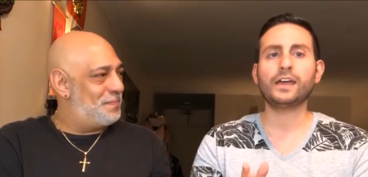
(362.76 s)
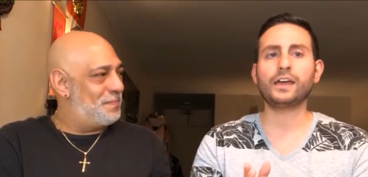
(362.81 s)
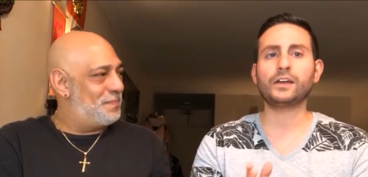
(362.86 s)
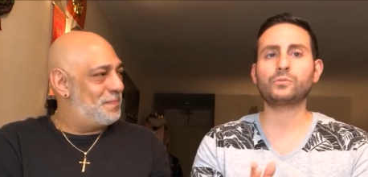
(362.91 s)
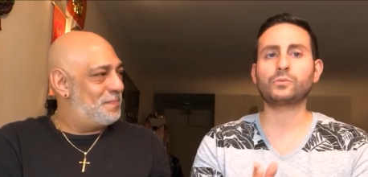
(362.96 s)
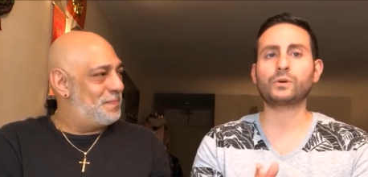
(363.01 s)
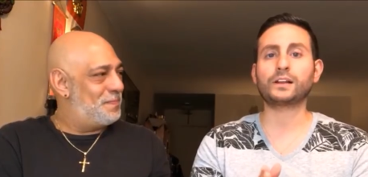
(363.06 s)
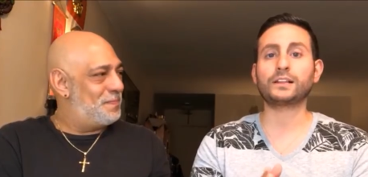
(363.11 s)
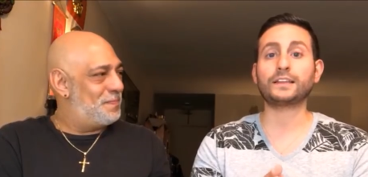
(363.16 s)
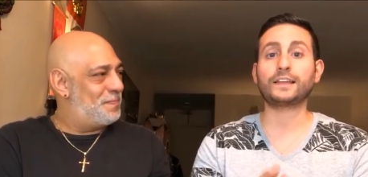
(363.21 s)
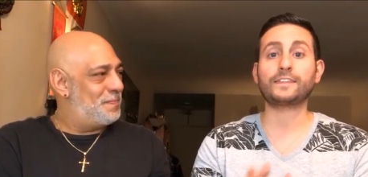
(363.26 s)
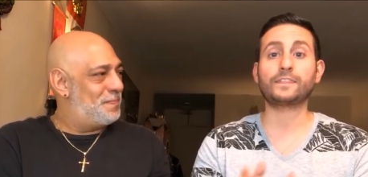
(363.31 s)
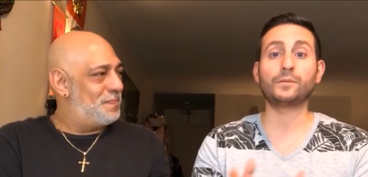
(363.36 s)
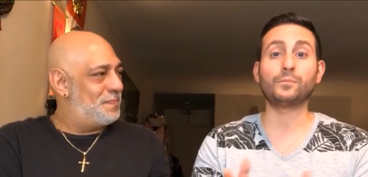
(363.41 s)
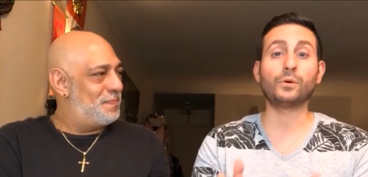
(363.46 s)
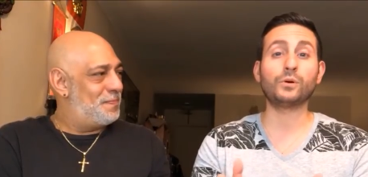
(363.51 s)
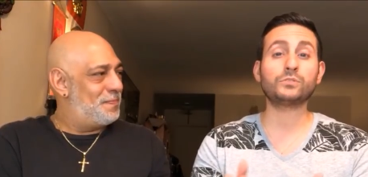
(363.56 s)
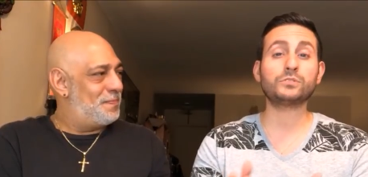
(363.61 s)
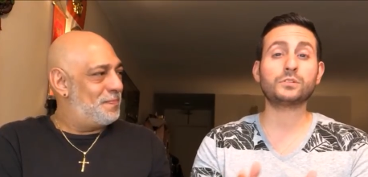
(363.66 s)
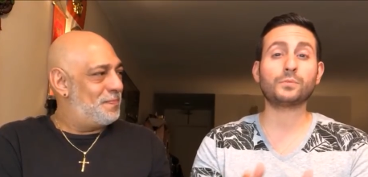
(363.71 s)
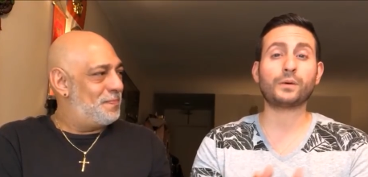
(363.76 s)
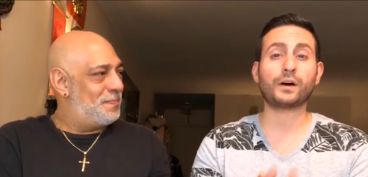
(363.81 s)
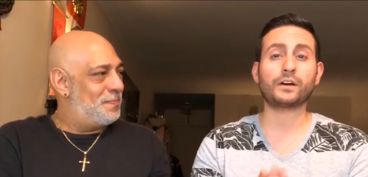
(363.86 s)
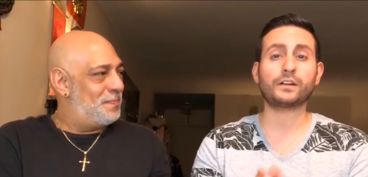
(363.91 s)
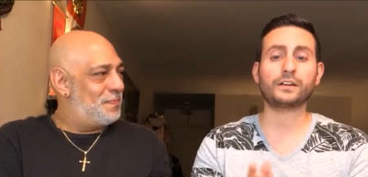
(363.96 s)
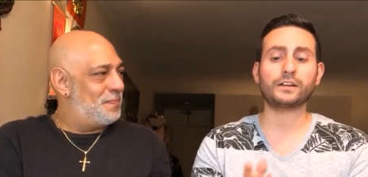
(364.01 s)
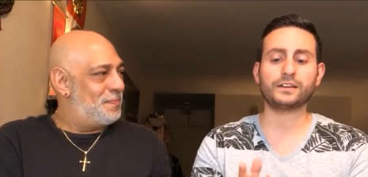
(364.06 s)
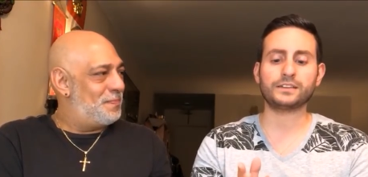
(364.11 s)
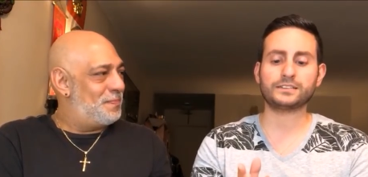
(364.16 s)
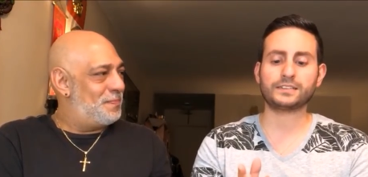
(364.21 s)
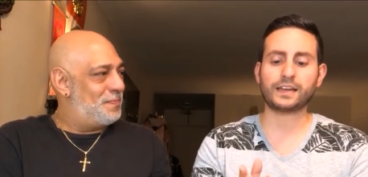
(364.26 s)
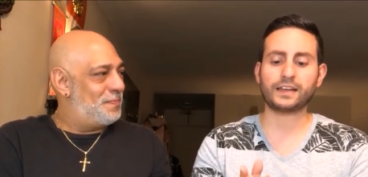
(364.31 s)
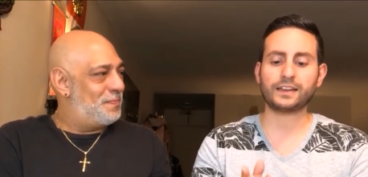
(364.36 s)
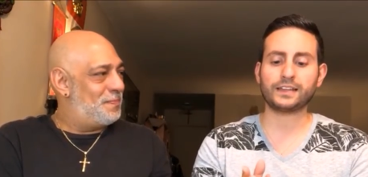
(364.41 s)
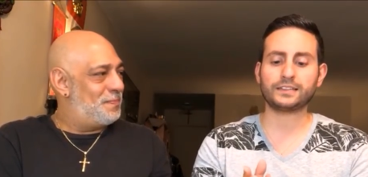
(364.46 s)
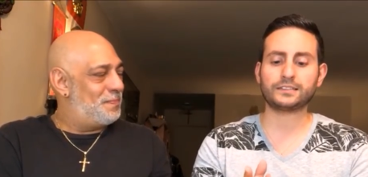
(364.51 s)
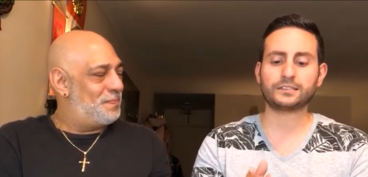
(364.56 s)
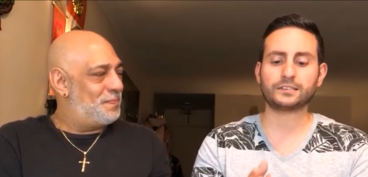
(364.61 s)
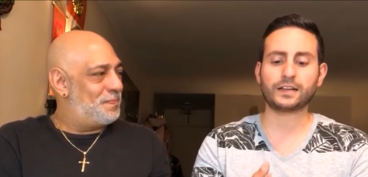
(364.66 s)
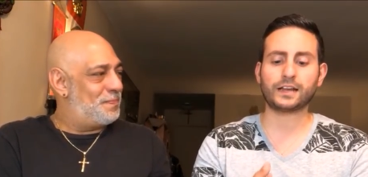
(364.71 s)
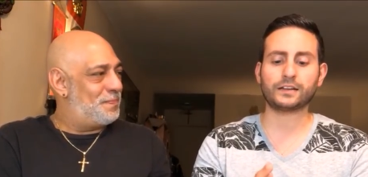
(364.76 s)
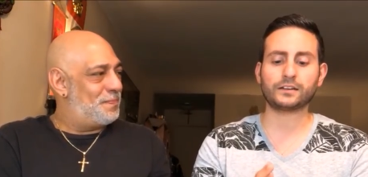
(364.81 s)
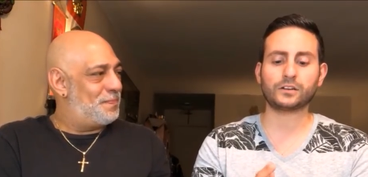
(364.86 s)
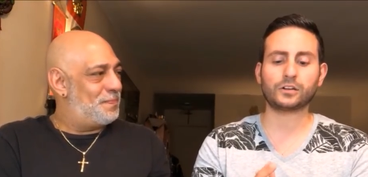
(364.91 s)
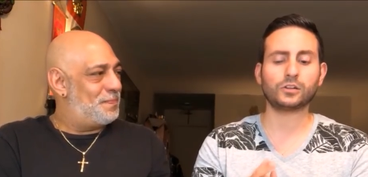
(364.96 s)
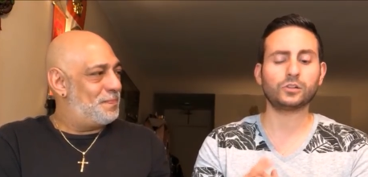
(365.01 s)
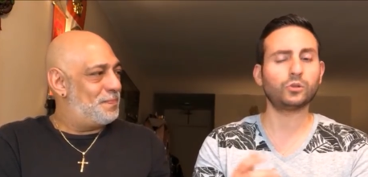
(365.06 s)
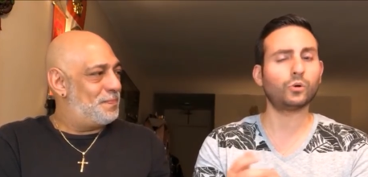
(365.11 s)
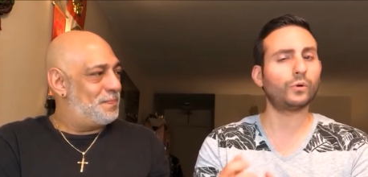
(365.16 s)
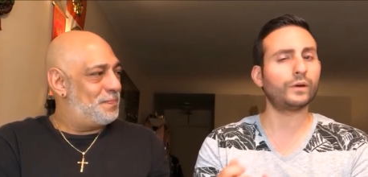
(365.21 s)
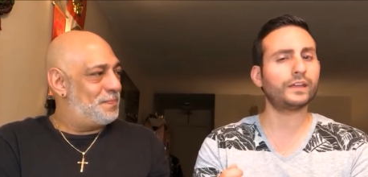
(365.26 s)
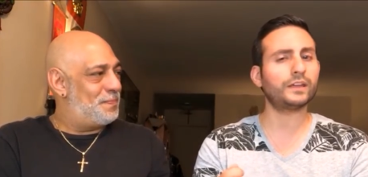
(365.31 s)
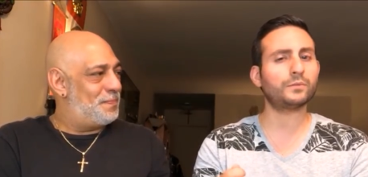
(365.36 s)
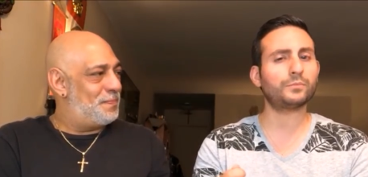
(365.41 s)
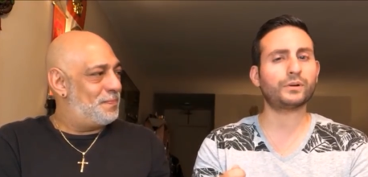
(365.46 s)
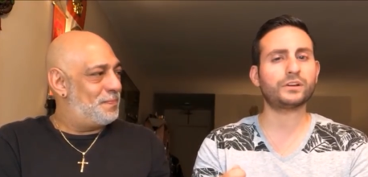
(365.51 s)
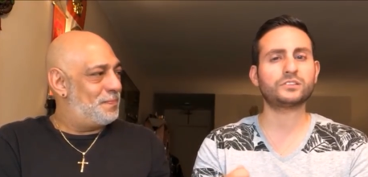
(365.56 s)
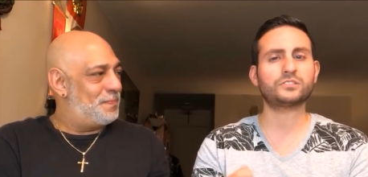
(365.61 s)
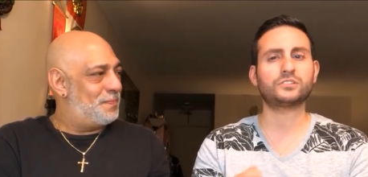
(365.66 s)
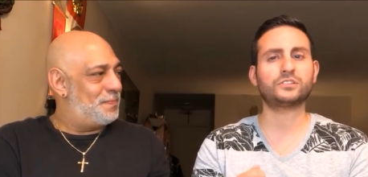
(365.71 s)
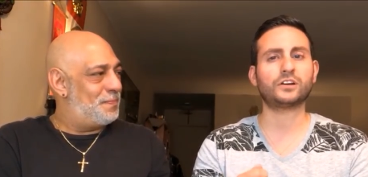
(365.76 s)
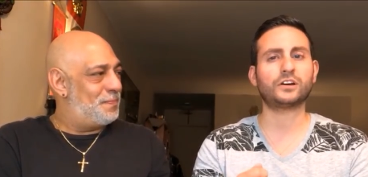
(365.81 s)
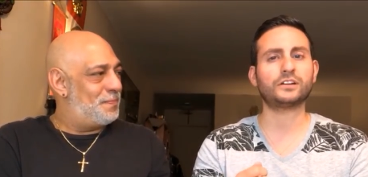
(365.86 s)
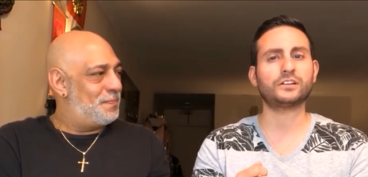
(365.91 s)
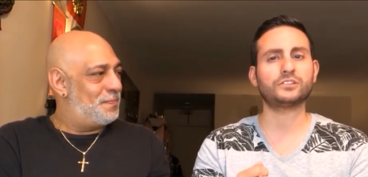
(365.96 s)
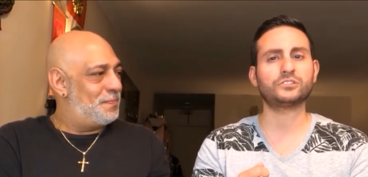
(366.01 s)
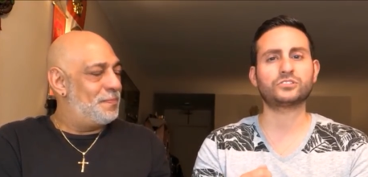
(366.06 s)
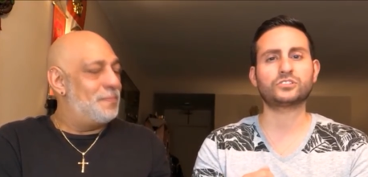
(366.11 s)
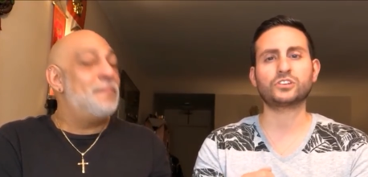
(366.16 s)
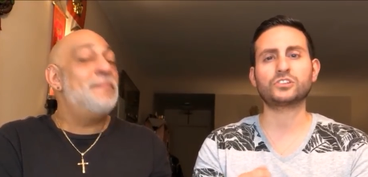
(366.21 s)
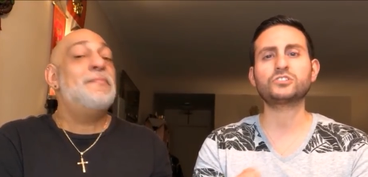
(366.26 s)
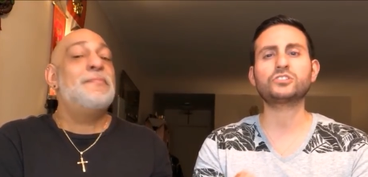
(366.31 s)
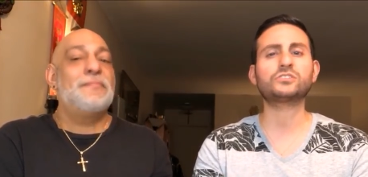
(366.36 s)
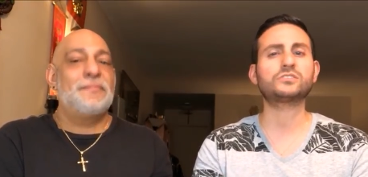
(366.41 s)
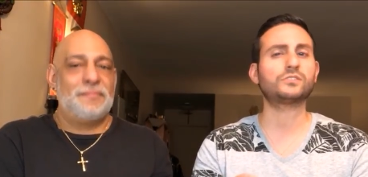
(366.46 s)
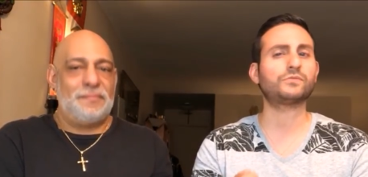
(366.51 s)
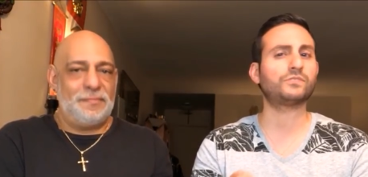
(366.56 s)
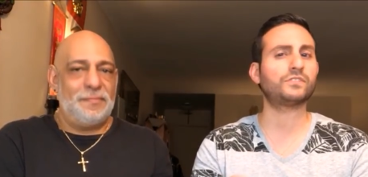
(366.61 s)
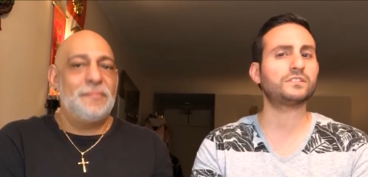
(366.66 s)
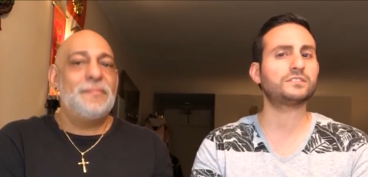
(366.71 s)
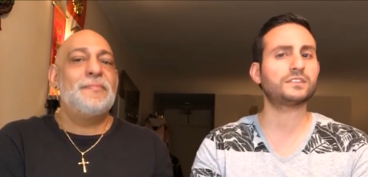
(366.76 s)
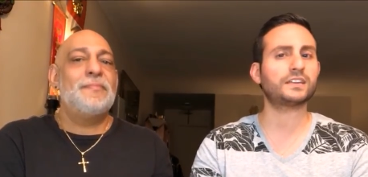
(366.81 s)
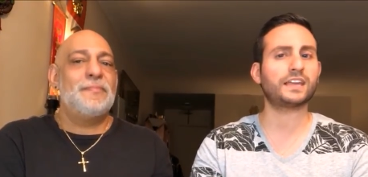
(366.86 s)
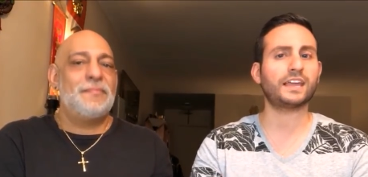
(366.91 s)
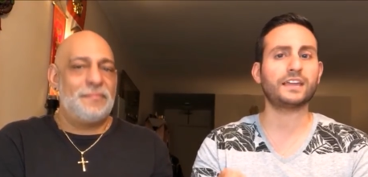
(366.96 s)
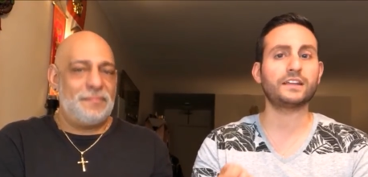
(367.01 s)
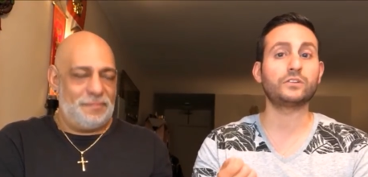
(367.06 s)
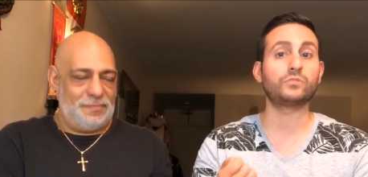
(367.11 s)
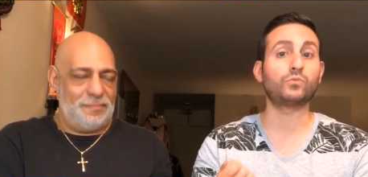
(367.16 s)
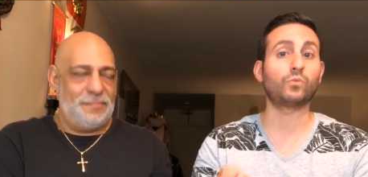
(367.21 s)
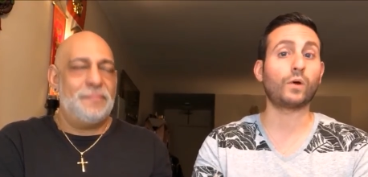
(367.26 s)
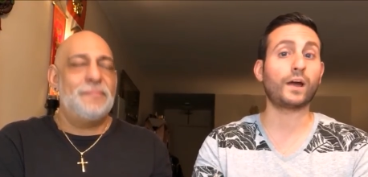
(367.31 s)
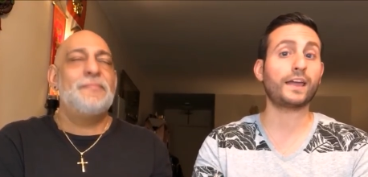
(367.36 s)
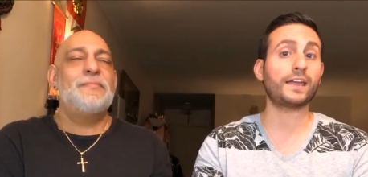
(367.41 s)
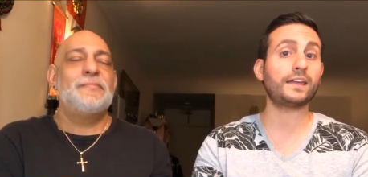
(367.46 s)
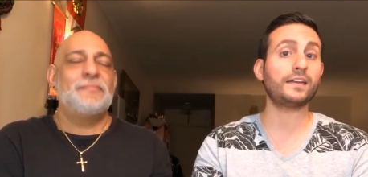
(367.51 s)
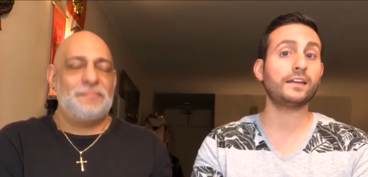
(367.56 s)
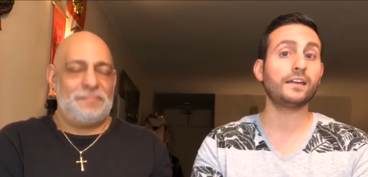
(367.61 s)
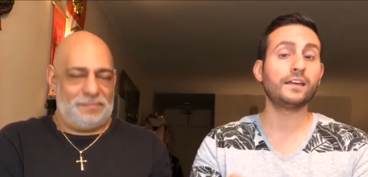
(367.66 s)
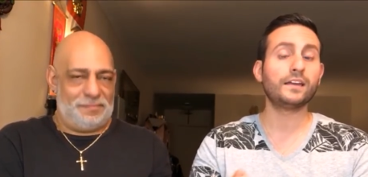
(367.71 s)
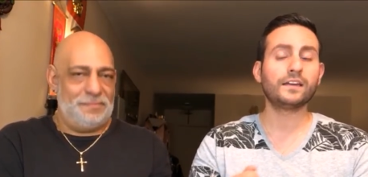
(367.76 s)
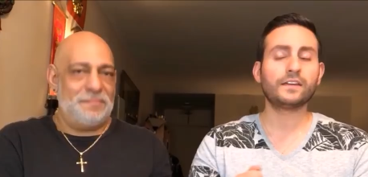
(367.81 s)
Speaker 1: And what I like the most about it is that it's not cloying, but it's done in such a sophisticated way